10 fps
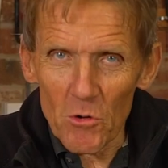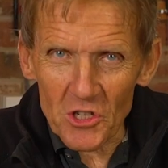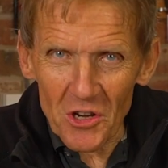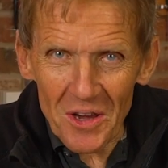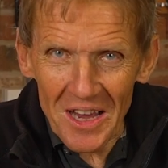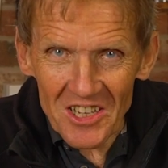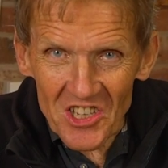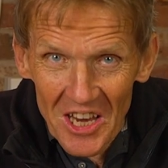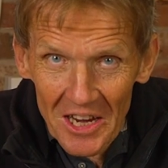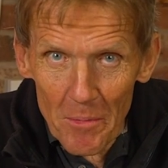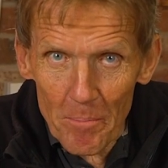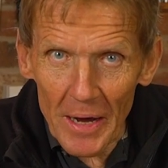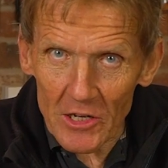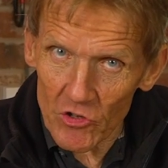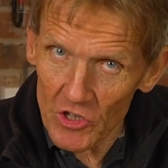also get a second
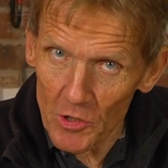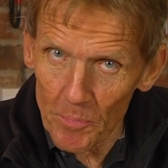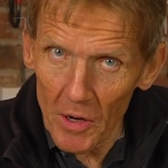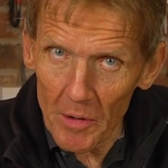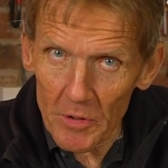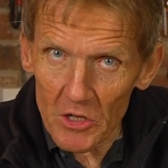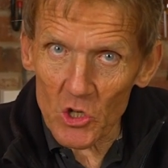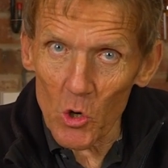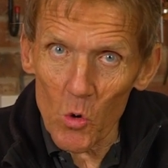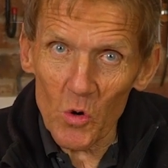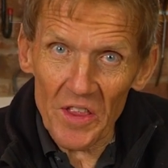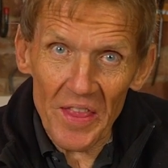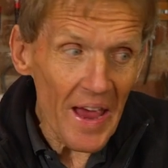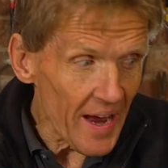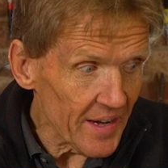battery supply with a tool in
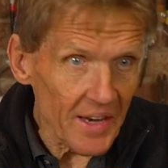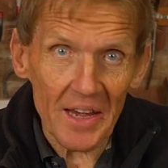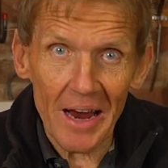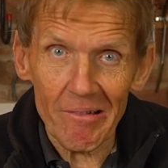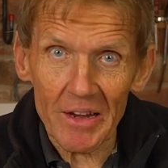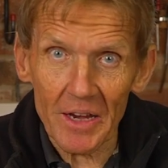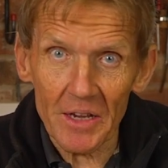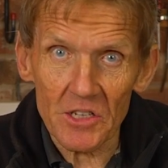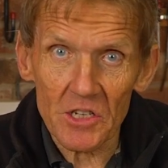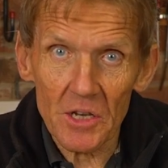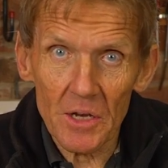the handy carry case.